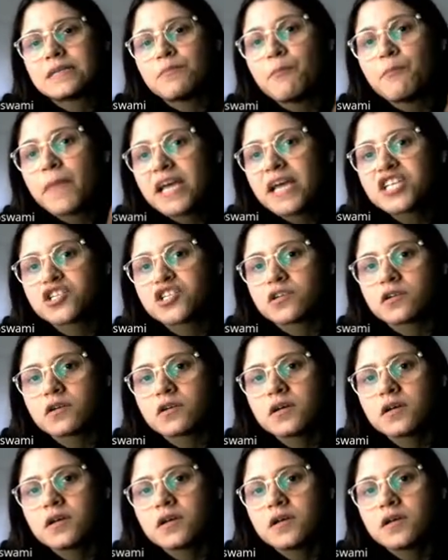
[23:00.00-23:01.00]

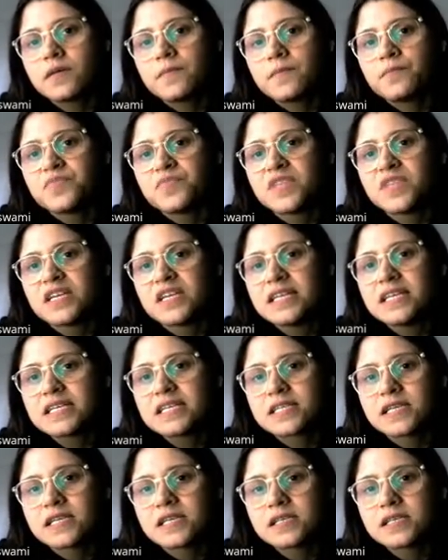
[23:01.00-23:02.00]
measure the
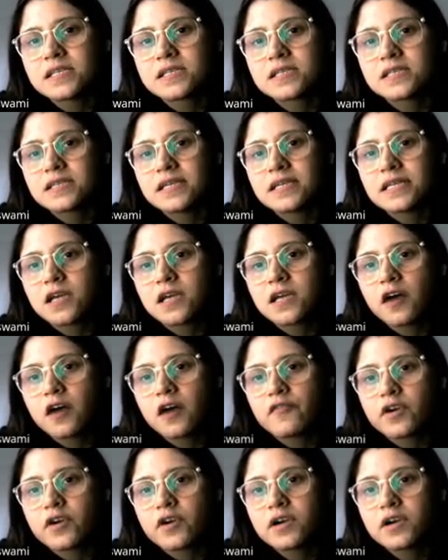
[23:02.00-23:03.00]
distance it
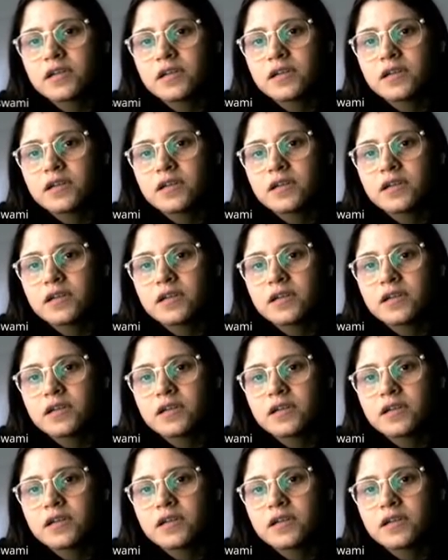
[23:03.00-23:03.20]
covered